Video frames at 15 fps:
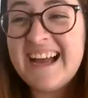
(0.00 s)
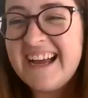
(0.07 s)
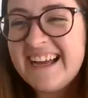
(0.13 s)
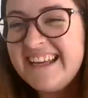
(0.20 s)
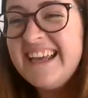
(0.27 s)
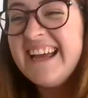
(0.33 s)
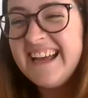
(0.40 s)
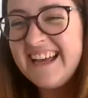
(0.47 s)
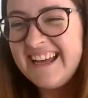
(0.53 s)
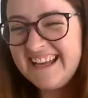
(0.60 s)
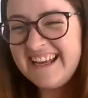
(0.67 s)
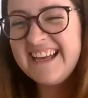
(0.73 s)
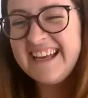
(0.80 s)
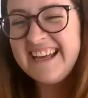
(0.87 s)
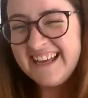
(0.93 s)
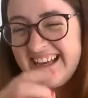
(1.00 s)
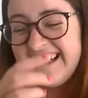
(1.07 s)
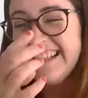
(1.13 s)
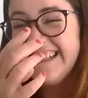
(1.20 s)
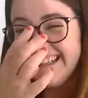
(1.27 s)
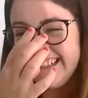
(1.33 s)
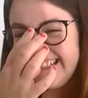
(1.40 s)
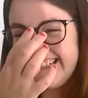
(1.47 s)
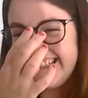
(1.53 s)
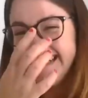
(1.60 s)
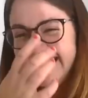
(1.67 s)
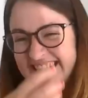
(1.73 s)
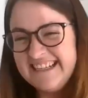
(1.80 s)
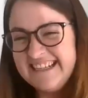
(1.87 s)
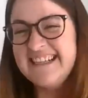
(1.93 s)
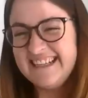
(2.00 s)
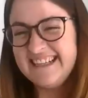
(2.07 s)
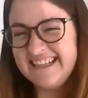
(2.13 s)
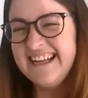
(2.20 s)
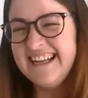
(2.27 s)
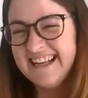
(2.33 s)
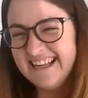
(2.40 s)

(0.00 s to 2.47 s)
which I liked a lot that you brought them the discussion.